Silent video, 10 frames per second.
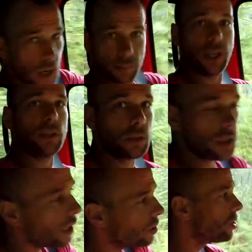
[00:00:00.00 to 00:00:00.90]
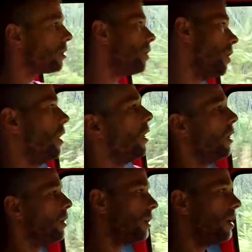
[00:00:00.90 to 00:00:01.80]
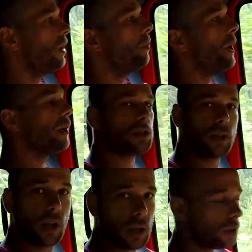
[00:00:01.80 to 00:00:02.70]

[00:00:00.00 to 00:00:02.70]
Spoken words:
updated the engine. The Pentastar